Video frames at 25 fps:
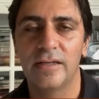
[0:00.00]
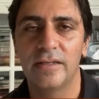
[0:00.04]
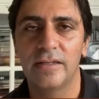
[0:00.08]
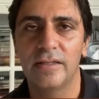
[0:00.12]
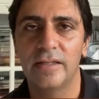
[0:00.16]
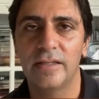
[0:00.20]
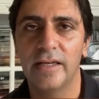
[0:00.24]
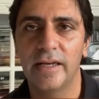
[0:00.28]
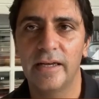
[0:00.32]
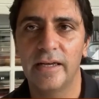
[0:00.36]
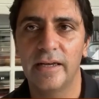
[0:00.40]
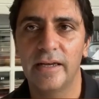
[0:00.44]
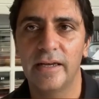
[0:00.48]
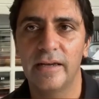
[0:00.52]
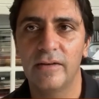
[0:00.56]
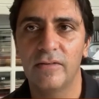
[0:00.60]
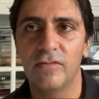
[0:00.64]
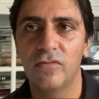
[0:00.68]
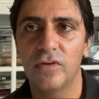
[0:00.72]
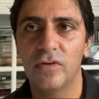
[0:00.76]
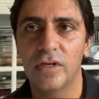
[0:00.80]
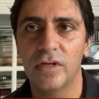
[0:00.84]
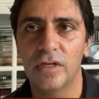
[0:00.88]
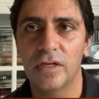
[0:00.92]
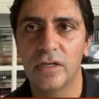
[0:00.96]
They
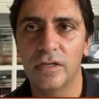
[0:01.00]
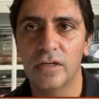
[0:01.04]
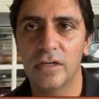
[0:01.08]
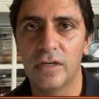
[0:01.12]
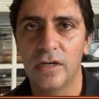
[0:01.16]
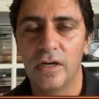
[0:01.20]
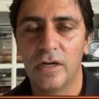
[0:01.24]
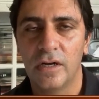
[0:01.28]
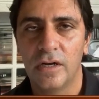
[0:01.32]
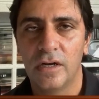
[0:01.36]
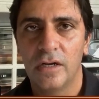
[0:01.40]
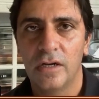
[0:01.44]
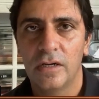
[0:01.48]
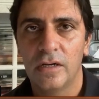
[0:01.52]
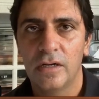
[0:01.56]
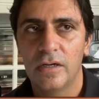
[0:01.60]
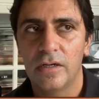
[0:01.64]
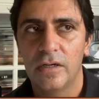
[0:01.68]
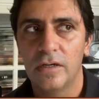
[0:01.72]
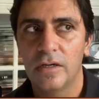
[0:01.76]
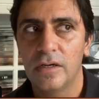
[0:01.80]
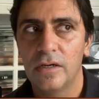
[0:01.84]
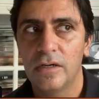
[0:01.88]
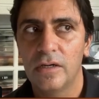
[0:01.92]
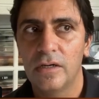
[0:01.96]
were
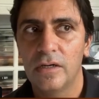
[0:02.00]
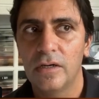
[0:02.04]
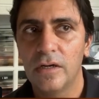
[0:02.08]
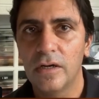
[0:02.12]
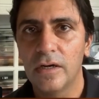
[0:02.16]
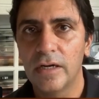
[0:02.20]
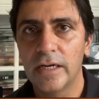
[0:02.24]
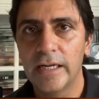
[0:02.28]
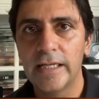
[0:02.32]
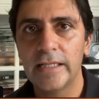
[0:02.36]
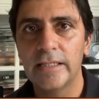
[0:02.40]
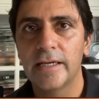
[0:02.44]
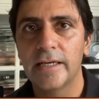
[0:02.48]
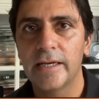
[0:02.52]
learning